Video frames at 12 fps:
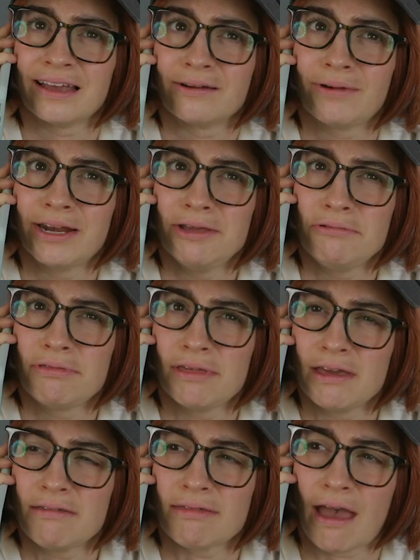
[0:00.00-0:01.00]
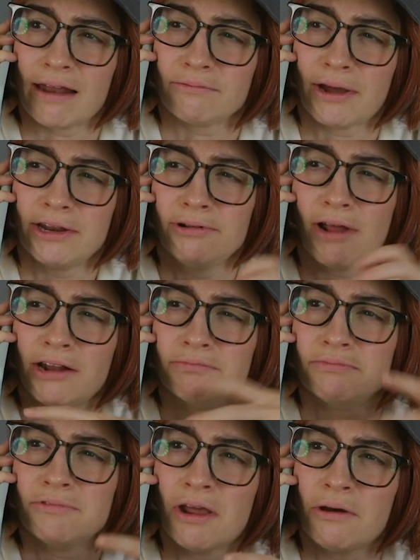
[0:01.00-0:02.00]
Huh, why do you think that? Why do you
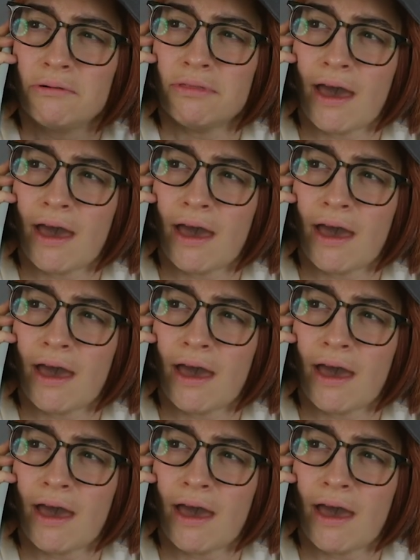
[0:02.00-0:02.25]
not know